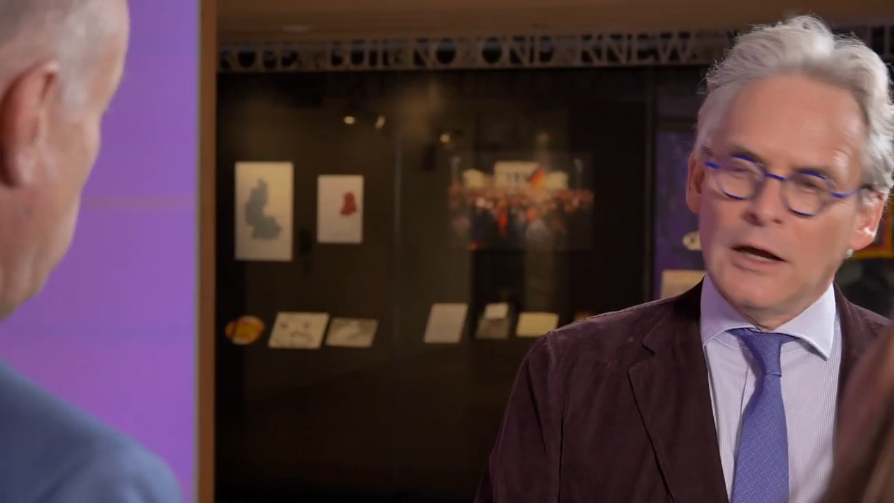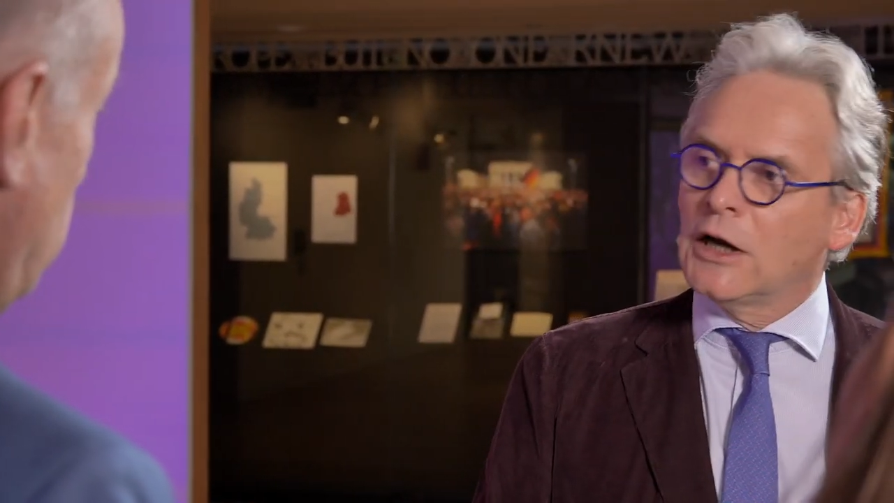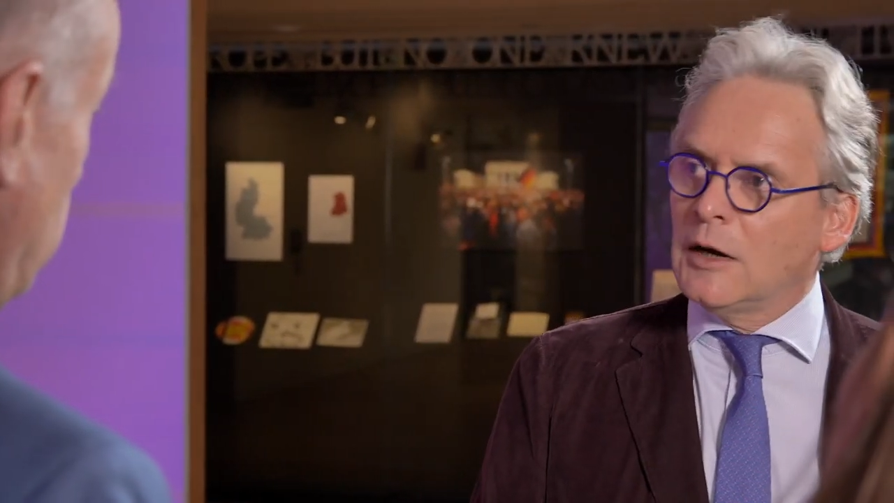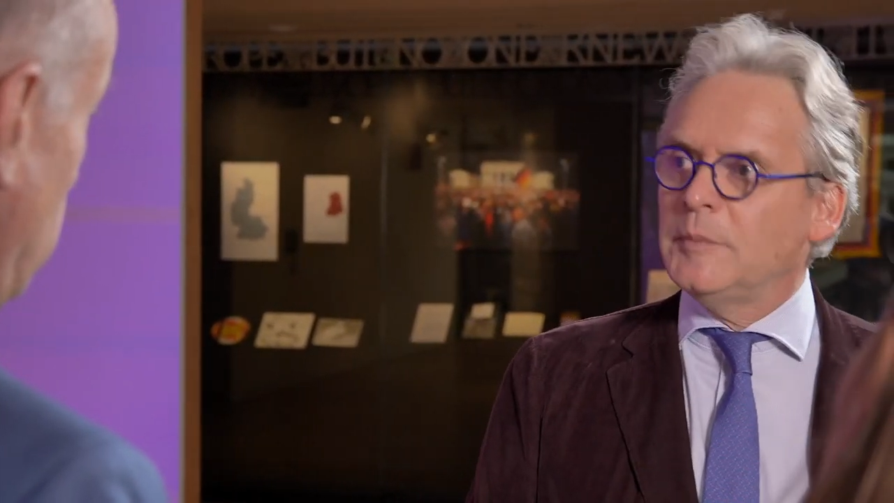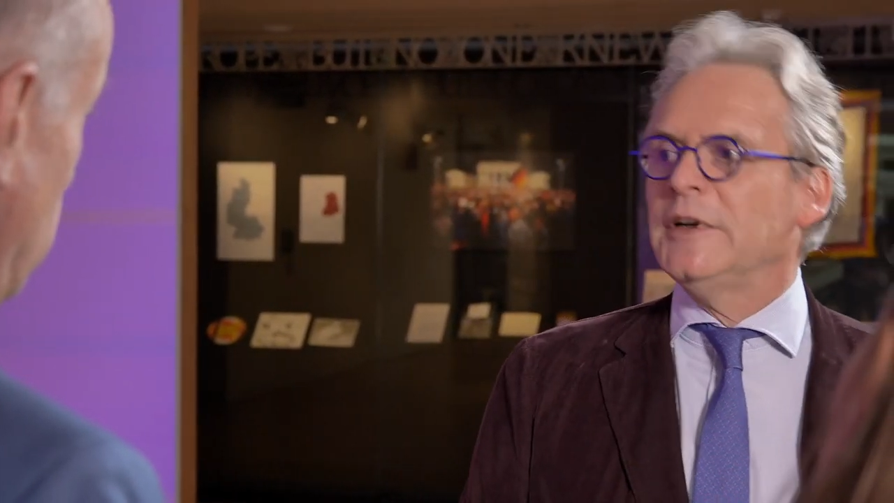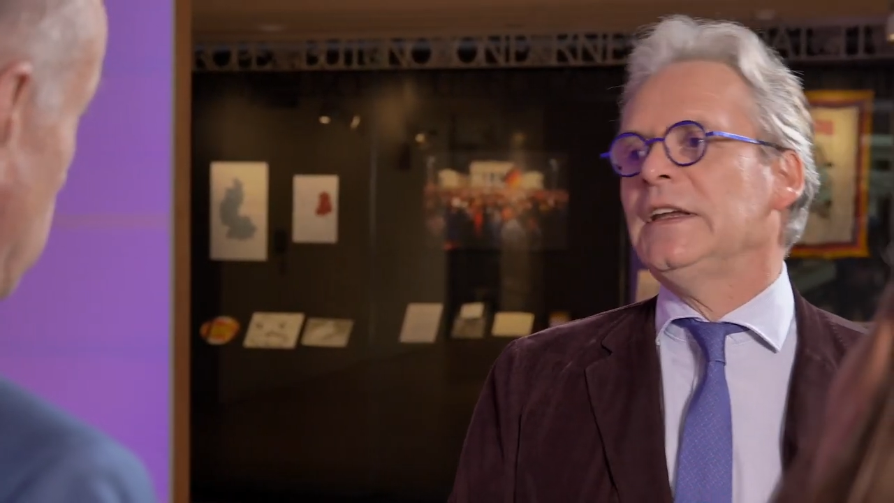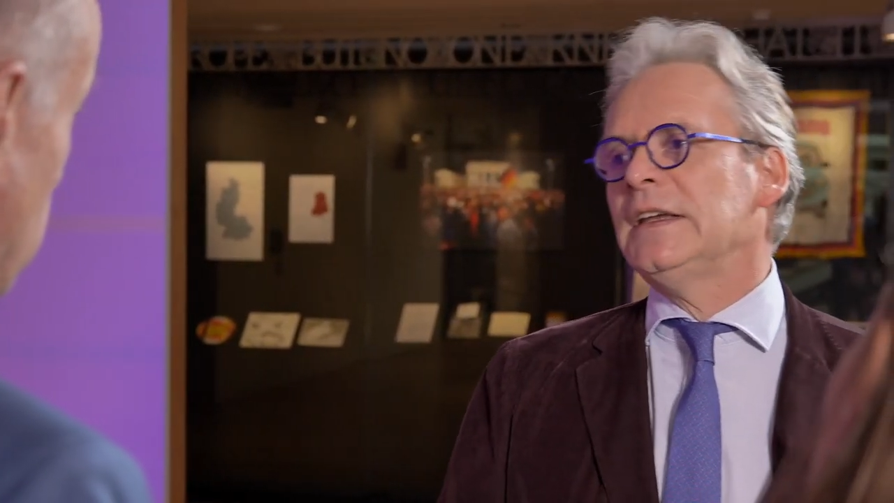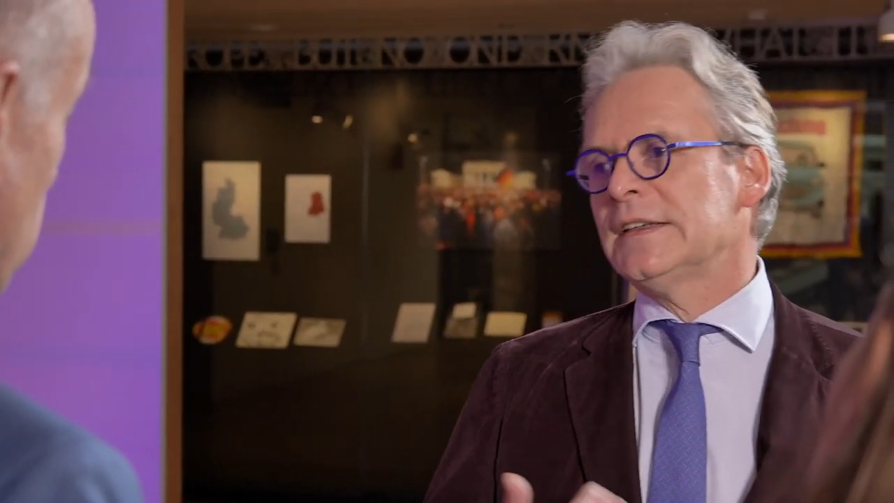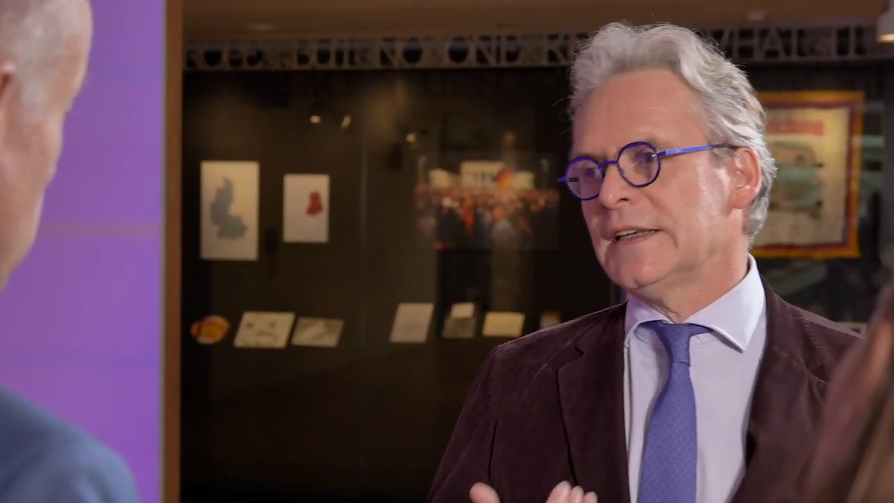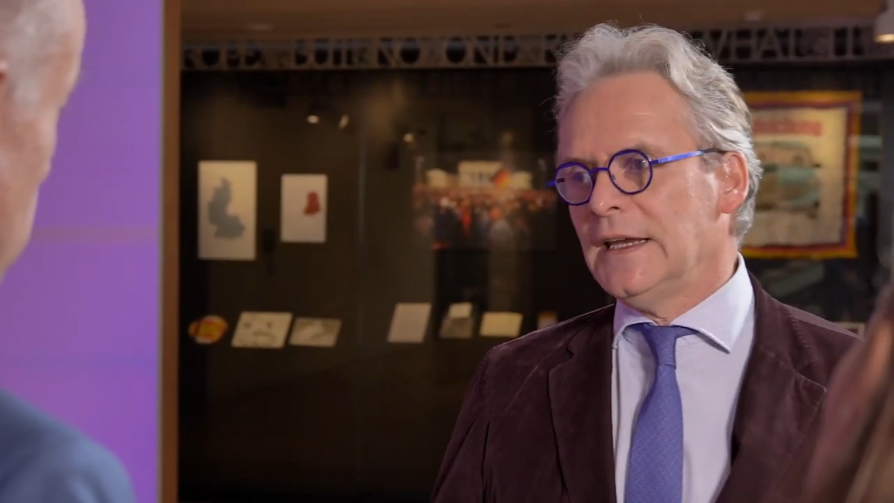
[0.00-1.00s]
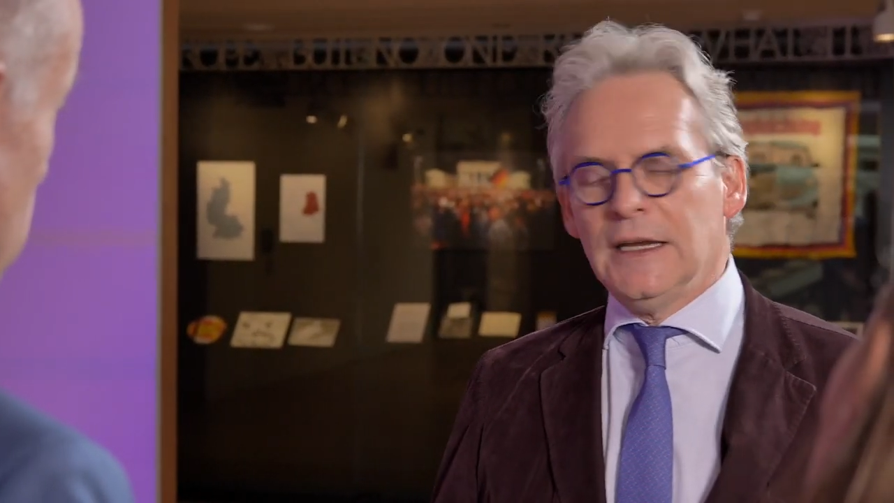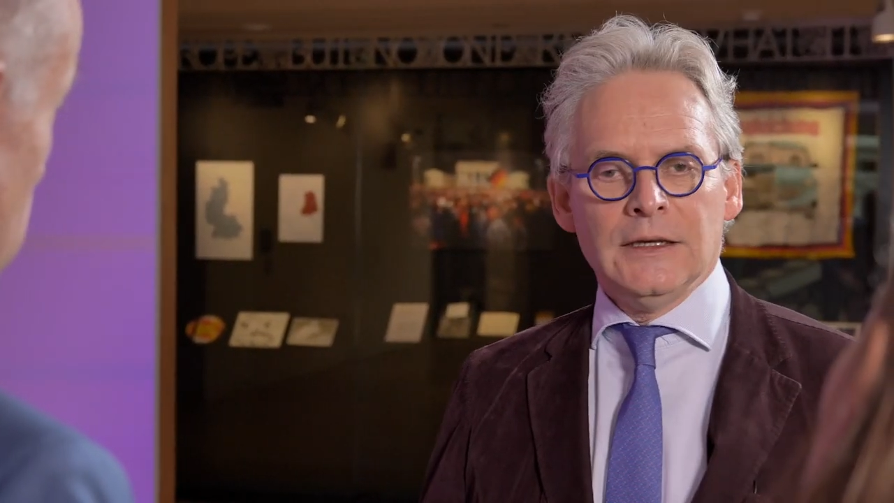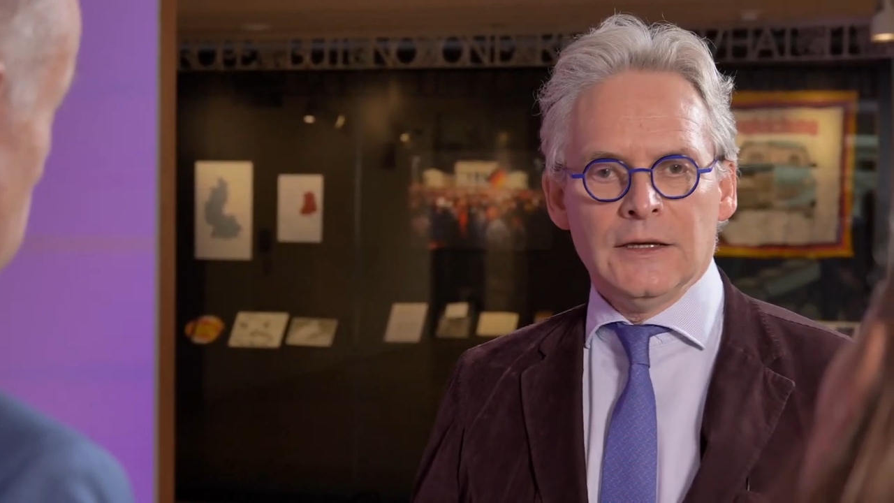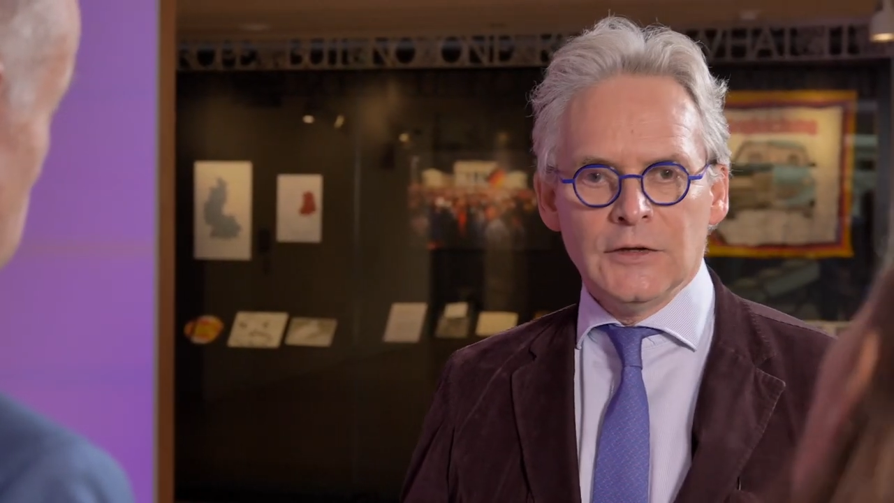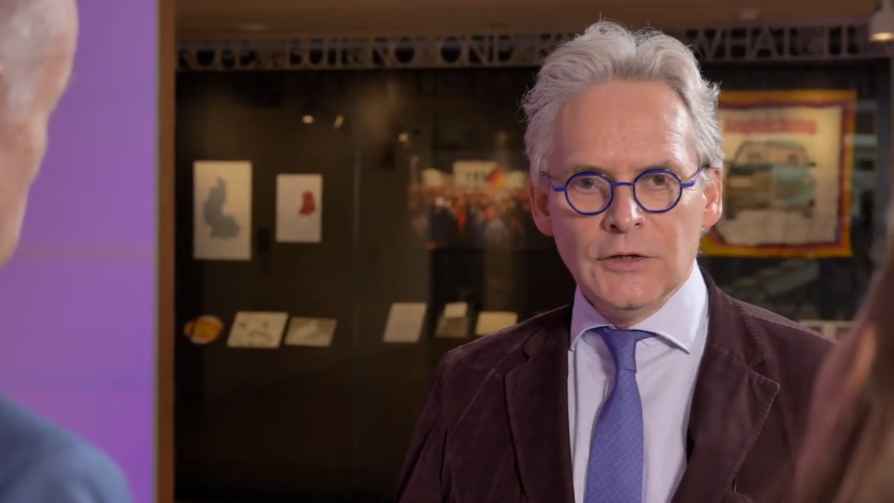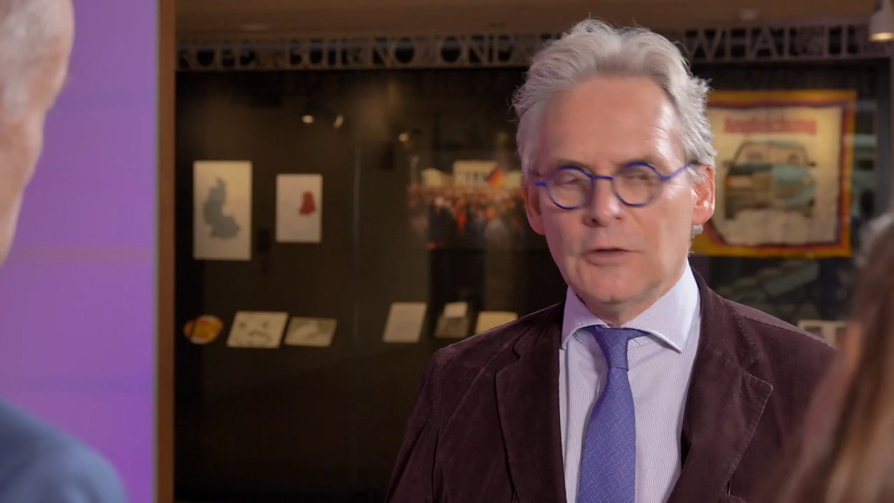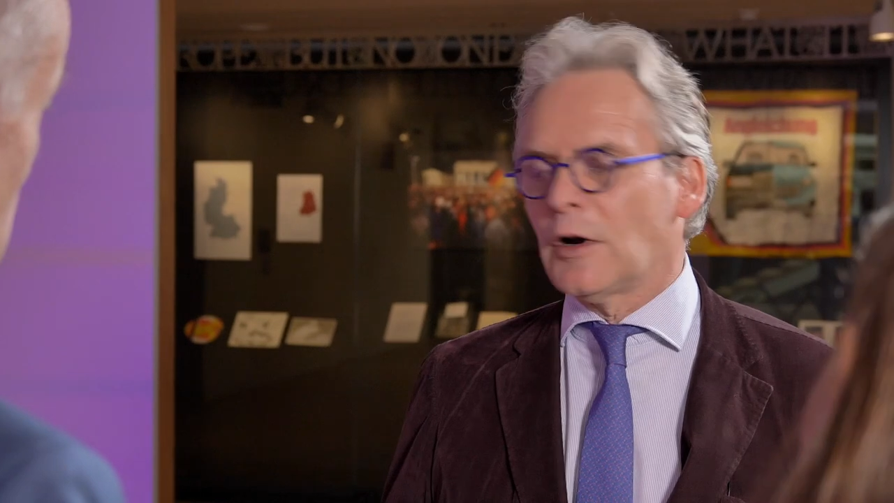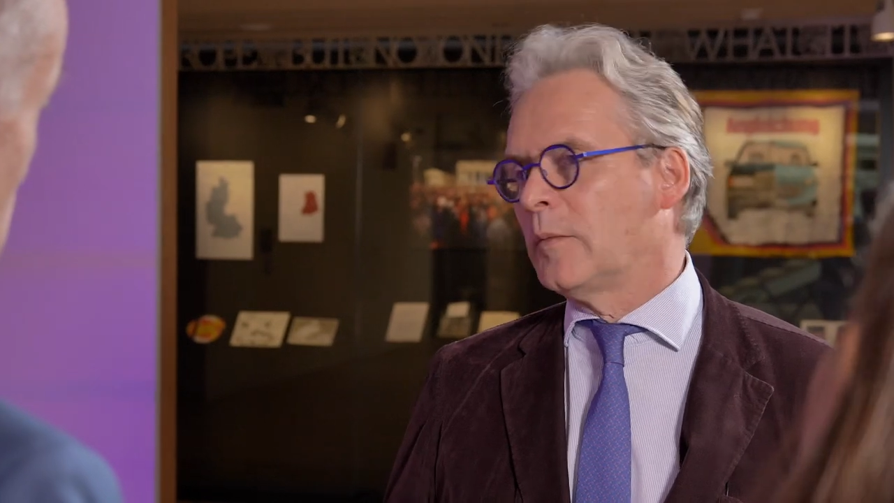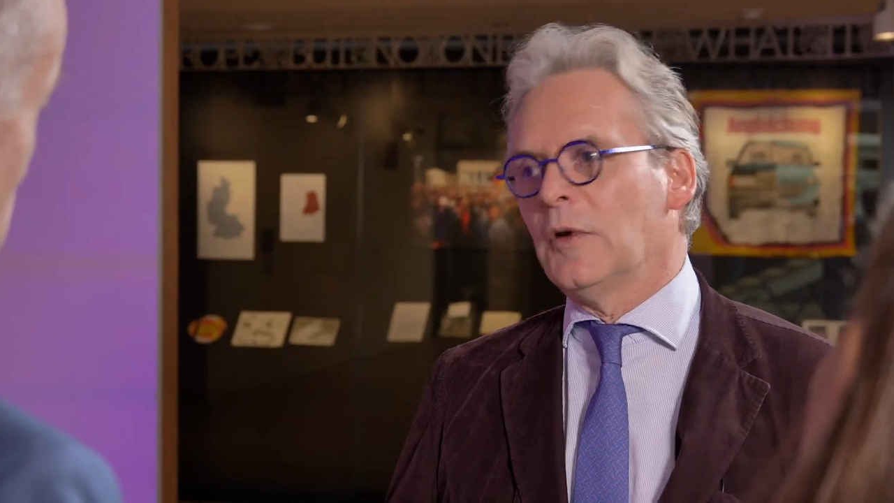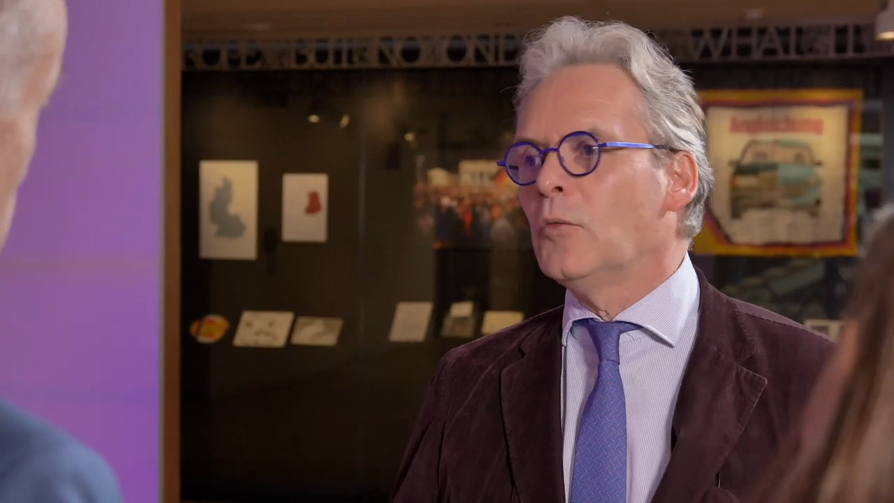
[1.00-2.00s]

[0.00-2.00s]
companies in Europe?